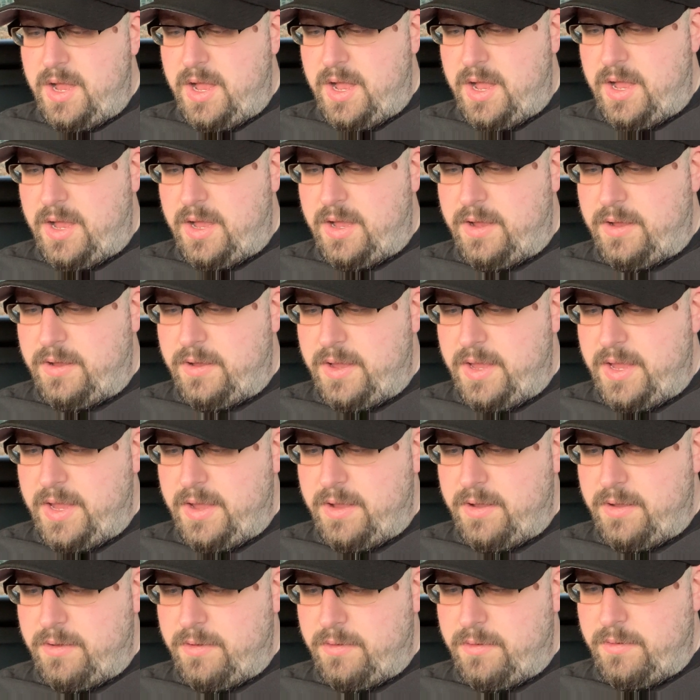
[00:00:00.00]

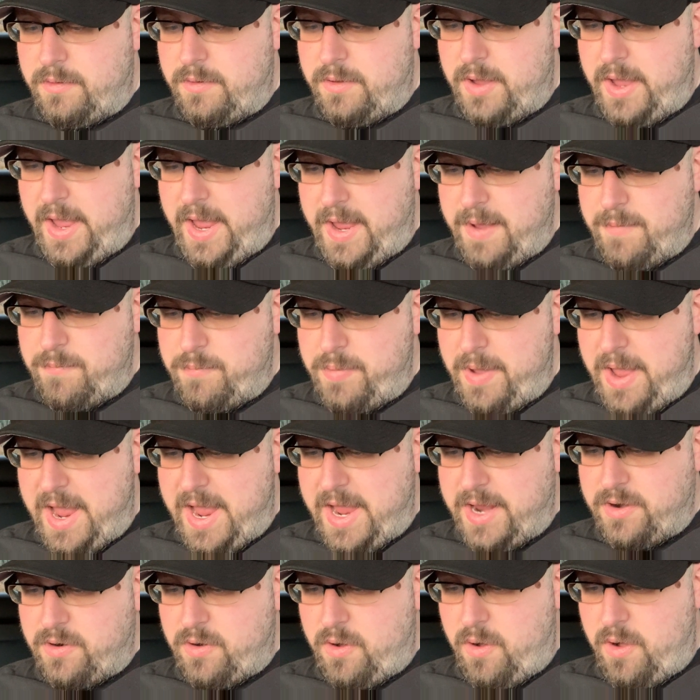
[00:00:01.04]
a
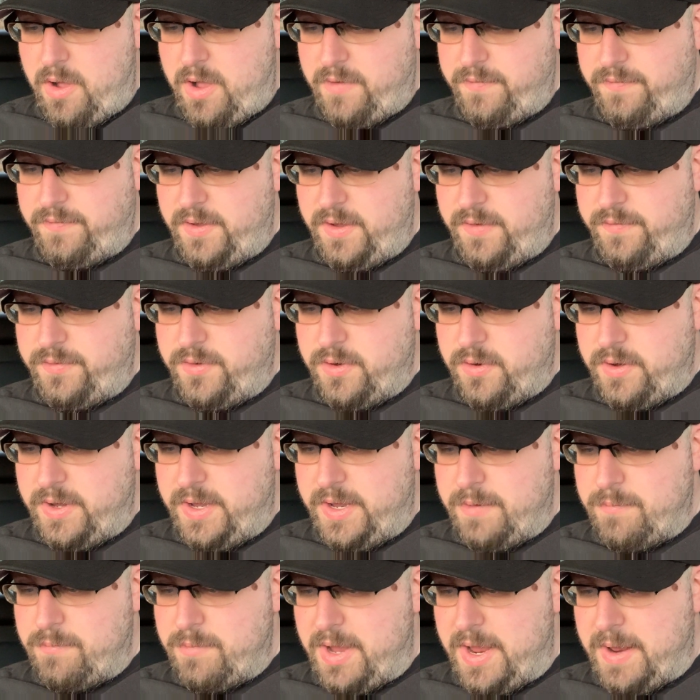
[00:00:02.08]
bad off if you're
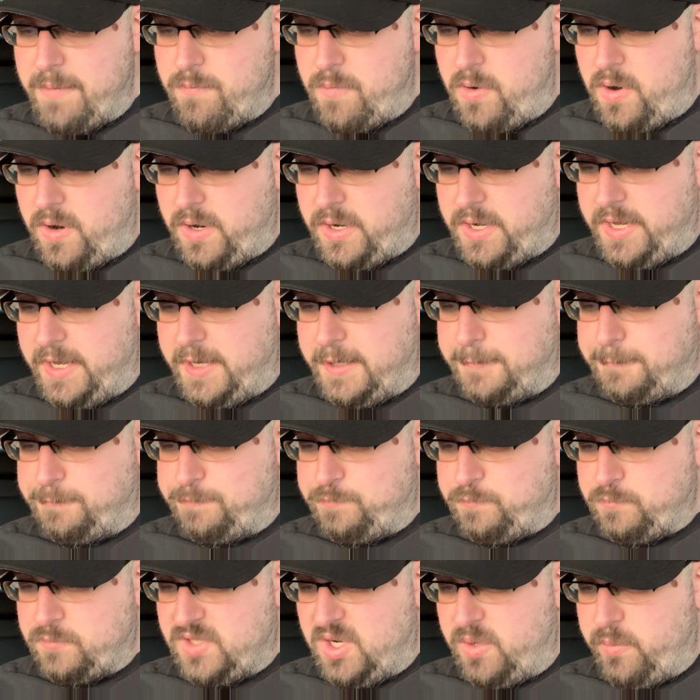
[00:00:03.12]
in my market?
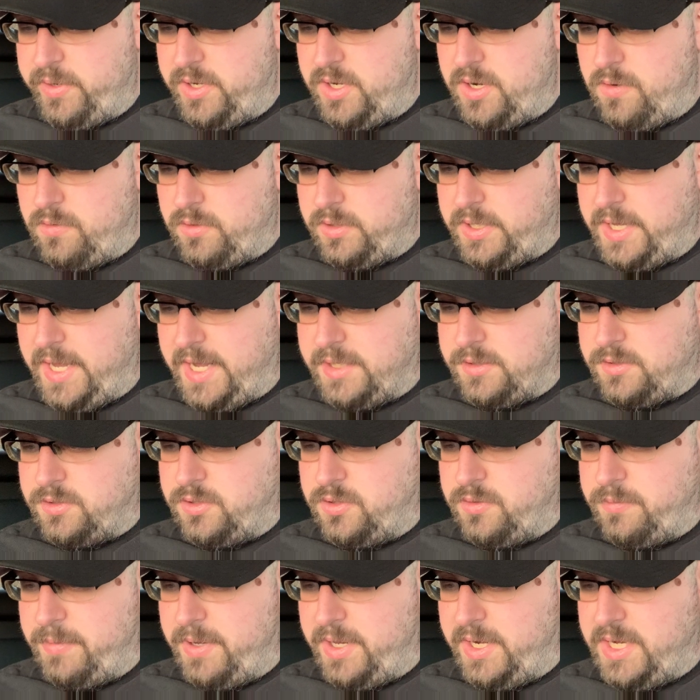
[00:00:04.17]
We don't get
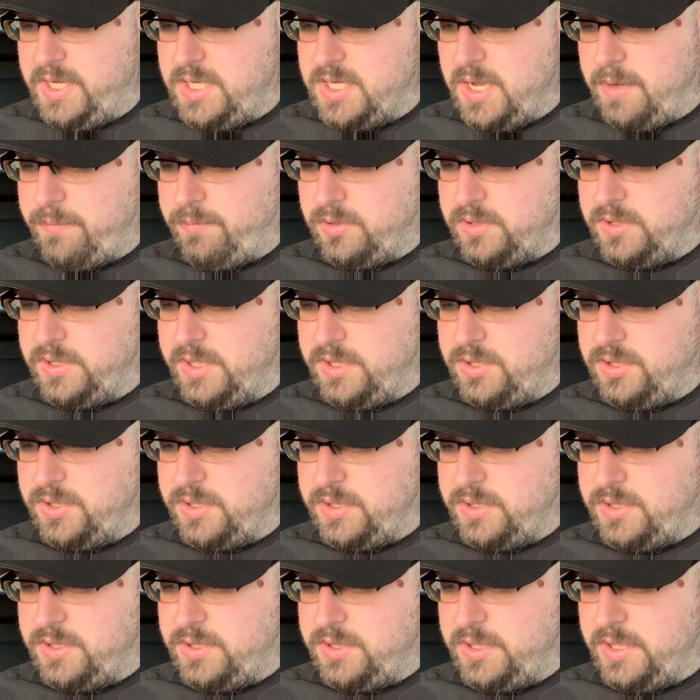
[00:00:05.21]
too many double
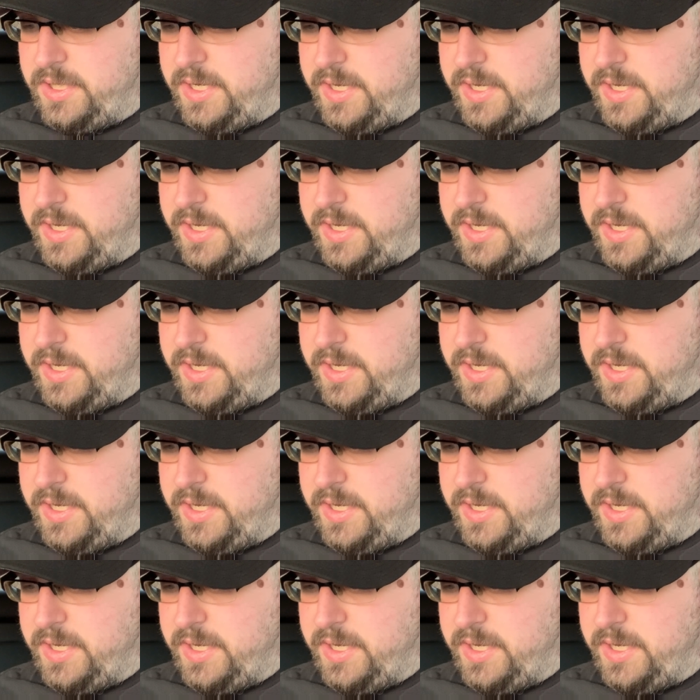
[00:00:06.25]
digits